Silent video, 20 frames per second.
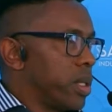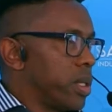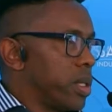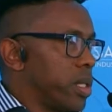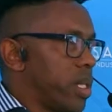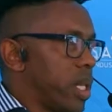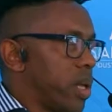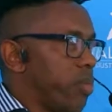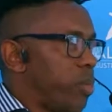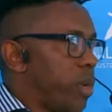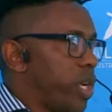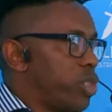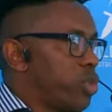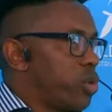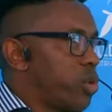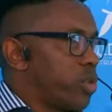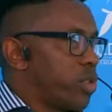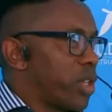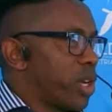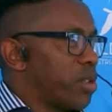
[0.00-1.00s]
They pay
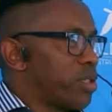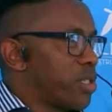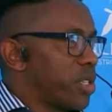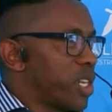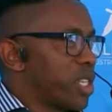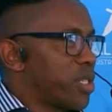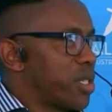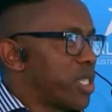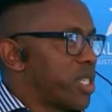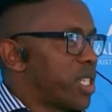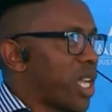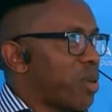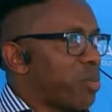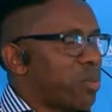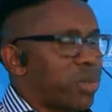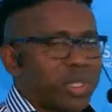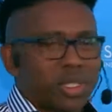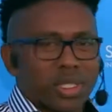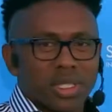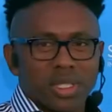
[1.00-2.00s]
2,000 rand a
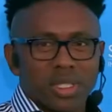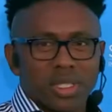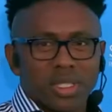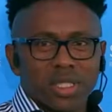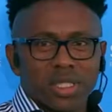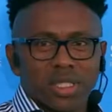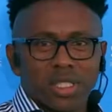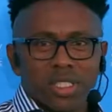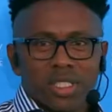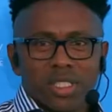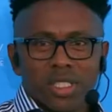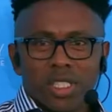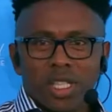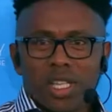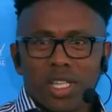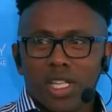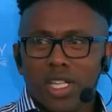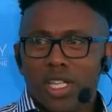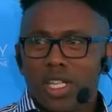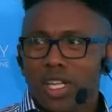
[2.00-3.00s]
stipend.
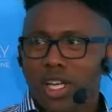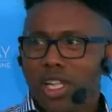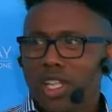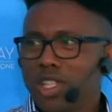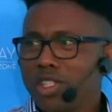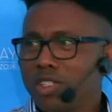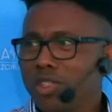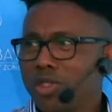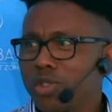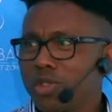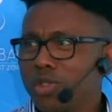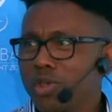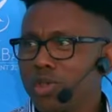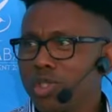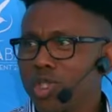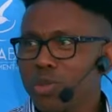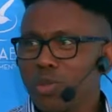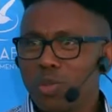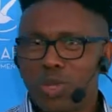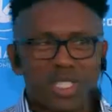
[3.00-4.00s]
And then another
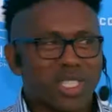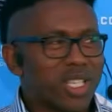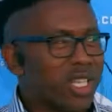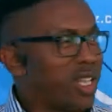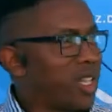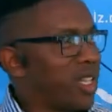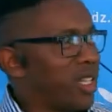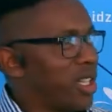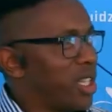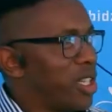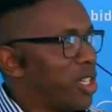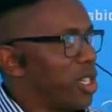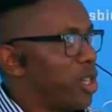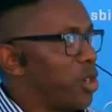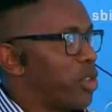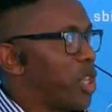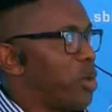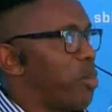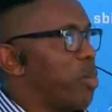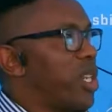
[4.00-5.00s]
institution, Metal,
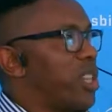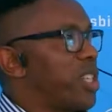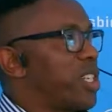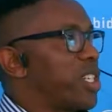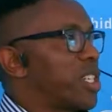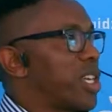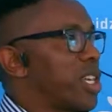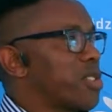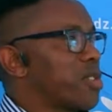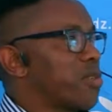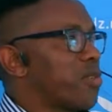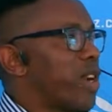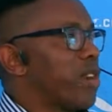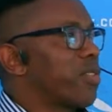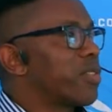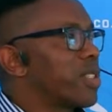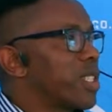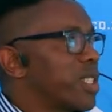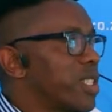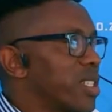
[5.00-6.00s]
no, they pay
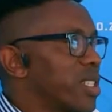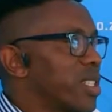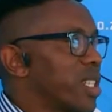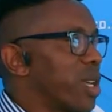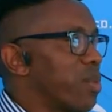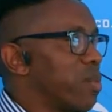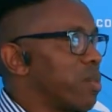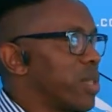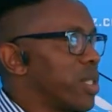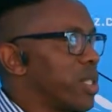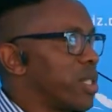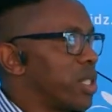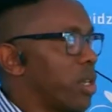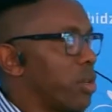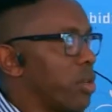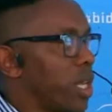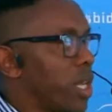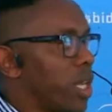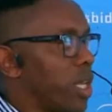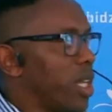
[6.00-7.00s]
3,500 rand a stipend.
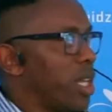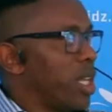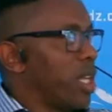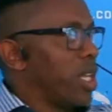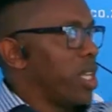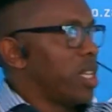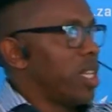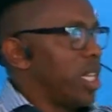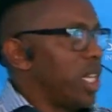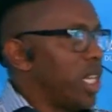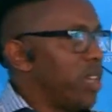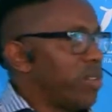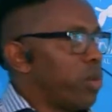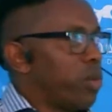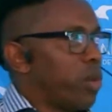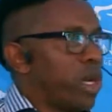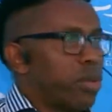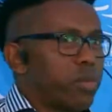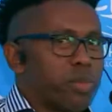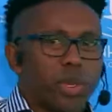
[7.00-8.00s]
So they leave the
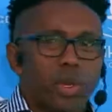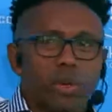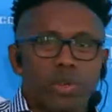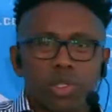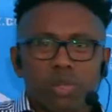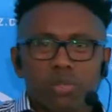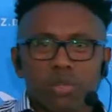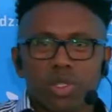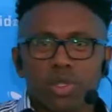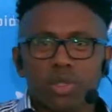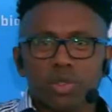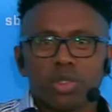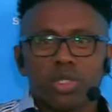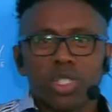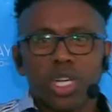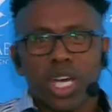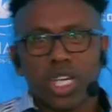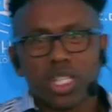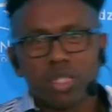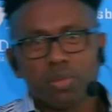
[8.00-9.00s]
one program, they go to
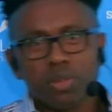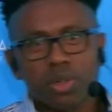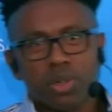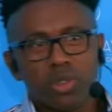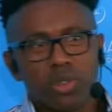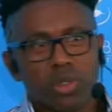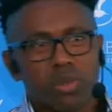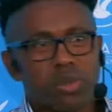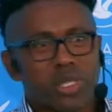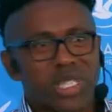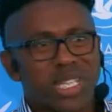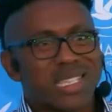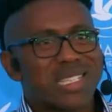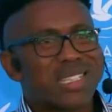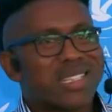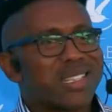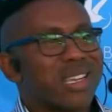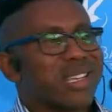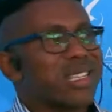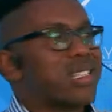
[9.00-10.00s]
the other program,
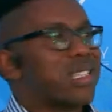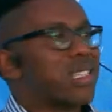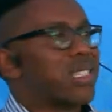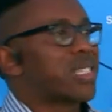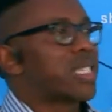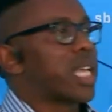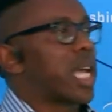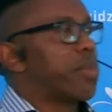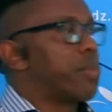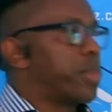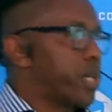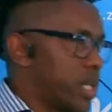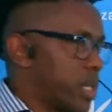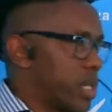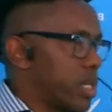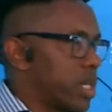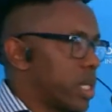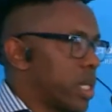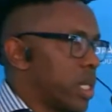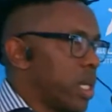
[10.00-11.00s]
just chasing
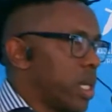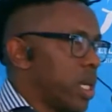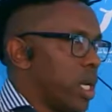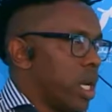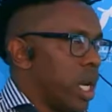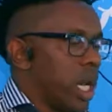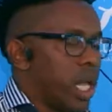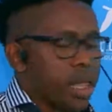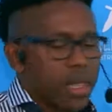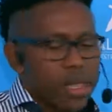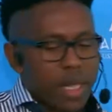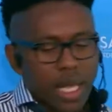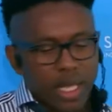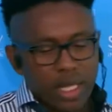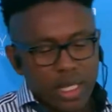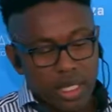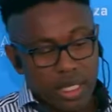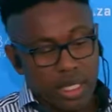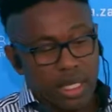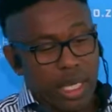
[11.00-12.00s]
stipends. And
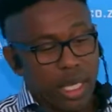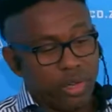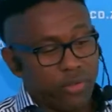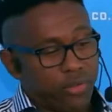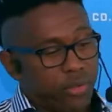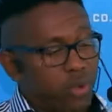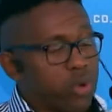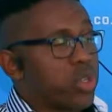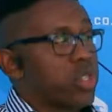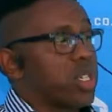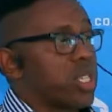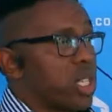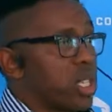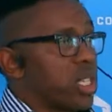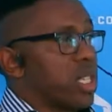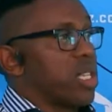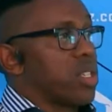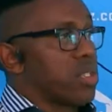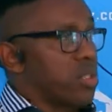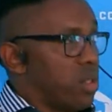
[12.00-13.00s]
that,
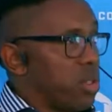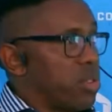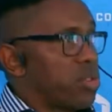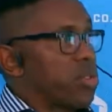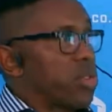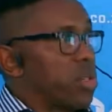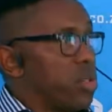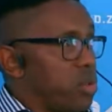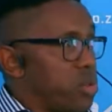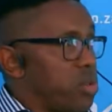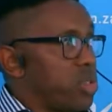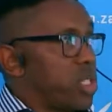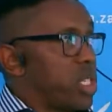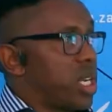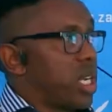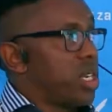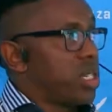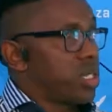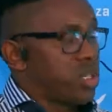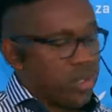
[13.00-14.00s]
unfortunately, is also a huge
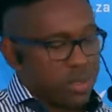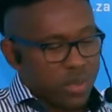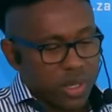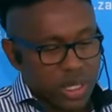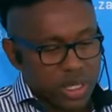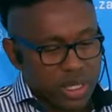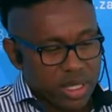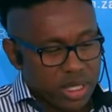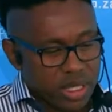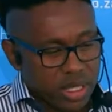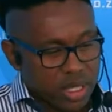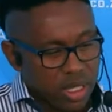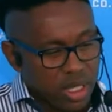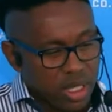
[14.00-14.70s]
challenge to us.